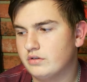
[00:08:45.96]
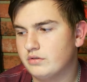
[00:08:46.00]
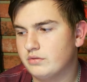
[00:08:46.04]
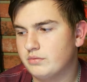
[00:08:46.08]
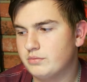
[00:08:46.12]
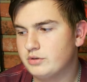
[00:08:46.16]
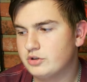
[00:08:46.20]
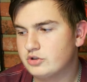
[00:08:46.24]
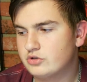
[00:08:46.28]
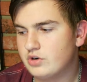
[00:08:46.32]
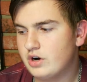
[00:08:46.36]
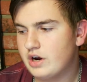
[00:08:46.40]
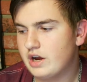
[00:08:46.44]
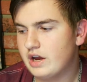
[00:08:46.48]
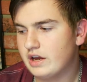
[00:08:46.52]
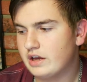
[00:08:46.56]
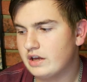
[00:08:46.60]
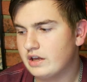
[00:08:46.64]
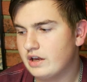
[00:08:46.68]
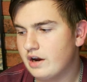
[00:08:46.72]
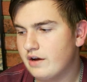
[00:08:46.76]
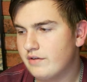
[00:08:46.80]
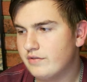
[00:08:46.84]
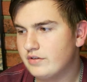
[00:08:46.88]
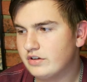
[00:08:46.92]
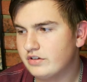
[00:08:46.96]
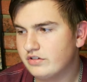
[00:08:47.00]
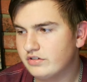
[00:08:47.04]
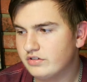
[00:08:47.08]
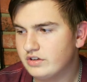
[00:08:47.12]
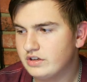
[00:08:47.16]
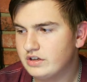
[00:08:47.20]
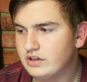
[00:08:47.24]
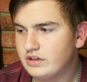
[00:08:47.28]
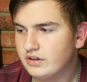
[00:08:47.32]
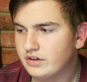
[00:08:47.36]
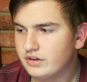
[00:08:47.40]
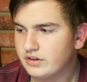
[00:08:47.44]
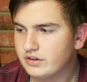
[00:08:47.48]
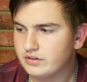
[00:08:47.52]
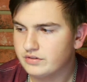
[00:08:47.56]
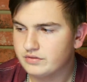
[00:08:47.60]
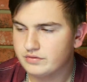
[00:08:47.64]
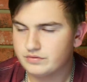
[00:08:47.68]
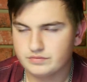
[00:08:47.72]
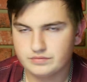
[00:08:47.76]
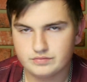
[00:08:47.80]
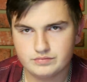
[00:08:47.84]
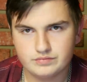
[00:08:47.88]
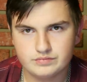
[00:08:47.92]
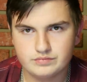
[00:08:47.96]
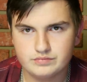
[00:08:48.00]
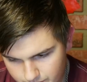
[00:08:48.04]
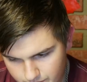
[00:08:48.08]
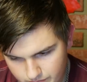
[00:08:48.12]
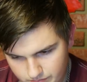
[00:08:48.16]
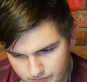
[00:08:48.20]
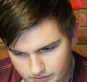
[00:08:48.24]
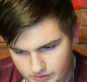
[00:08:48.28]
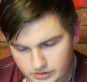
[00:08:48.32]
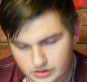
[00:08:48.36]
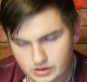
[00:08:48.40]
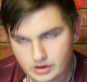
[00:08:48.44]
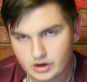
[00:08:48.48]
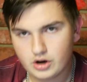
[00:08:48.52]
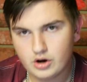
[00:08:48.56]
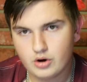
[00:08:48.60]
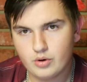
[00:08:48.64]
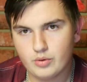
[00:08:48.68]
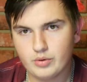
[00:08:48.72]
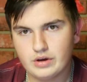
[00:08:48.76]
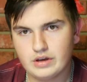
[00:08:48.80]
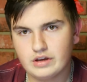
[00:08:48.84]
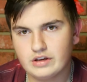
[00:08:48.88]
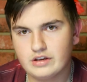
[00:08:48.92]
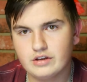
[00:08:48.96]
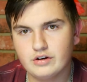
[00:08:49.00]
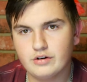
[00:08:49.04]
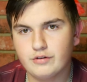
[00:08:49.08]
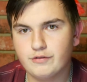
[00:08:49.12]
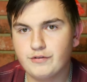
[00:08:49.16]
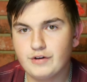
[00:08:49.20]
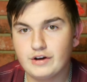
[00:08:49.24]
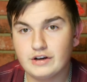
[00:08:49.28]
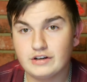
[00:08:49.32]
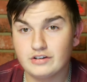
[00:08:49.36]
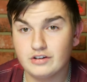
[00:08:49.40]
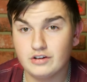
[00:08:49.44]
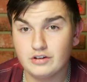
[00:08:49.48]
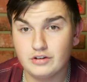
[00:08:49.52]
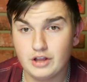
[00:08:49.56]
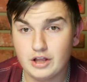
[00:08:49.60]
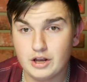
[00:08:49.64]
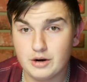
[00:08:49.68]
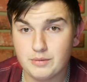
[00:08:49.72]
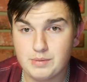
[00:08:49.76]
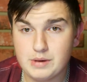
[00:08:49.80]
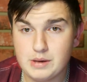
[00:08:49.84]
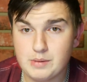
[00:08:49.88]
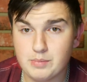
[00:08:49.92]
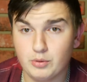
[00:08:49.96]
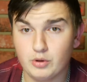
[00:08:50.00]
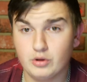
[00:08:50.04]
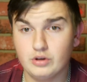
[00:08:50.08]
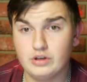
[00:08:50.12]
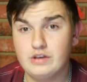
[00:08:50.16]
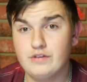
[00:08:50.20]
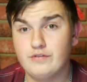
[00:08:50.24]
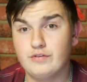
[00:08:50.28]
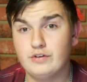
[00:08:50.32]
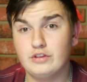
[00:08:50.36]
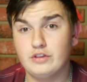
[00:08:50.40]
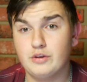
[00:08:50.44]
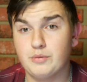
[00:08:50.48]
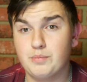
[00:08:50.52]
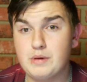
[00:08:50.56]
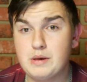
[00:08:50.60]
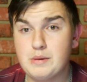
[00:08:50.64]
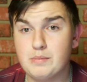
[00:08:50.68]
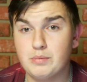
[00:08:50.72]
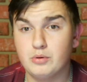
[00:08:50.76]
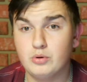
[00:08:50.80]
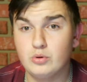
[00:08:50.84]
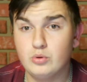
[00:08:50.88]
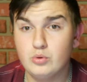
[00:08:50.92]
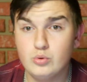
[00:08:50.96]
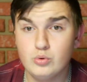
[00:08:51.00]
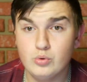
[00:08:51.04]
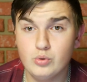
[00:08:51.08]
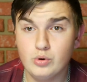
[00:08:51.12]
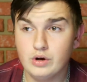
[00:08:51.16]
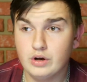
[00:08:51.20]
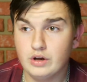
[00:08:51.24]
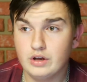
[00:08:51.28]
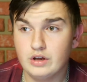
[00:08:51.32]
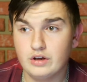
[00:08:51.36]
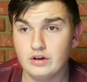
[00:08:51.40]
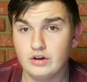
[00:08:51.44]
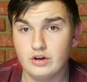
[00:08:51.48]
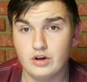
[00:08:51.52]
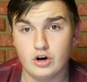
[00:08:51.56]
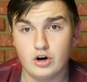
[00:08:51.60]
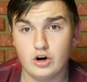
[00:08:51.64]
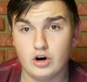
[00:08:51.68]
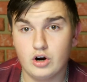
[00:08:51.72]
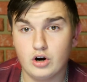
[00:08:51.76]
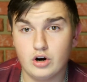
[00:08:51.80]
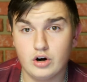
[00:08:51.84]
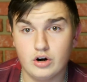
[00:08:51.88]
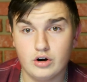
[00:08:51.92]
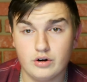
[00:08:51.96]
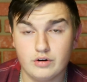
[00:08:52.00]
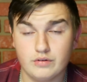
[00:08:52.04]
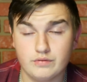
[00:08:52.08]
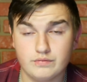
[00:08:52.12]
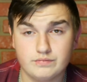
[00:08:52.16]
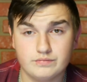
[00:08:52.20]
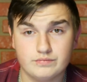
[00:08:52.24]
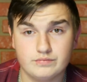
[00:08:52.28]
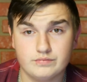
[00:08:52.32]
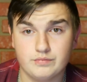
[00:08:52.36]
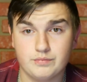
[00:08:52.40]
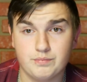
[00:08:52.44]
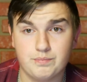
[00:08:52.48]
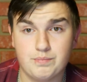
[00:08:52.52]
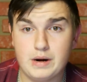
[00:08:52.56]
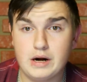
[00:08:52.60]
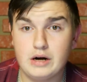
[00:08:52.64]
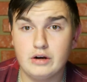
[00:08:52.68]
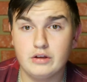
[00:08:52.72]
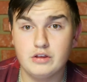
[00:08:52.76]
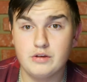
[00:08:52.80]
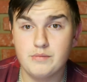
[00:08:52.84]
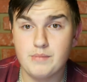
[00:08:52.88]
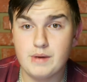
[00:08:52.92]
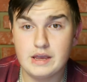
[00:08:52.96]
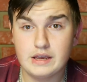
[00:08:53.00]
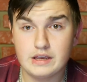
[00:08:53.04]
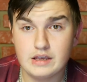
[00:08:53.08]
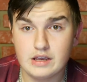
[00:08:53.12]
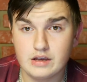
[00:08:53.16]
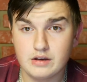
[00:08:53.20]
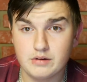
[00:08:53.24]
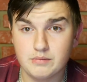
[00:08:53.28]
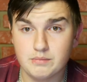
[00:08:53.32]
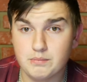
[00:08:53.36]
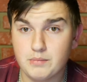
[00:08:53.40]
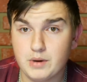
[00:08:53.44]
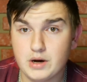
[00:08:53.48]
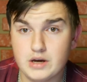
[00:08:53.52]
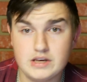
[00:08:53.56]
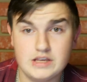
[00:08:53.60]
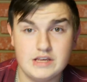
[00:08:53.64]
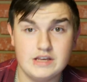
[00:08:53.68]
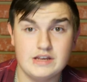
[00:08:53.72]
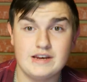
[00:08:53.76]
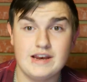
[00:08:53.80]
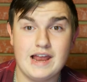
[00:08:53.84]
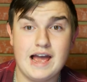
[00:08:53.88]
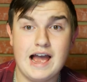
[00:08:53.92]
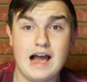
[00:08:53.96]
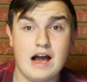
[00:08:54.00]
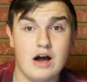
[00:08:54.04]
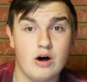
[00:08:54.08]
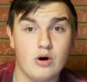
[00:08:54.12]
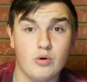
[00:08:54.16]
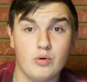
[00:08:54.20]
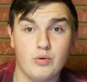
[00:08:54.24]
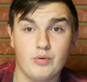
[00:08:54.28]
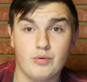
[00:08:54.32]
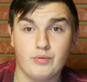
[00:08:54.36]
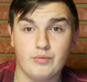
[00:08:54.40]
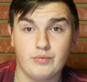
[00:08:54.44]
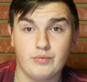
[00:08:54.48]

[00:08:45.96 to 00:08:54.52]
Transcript: be trying, and obviously, it can affect a lot of people, even the people who are barely making money now,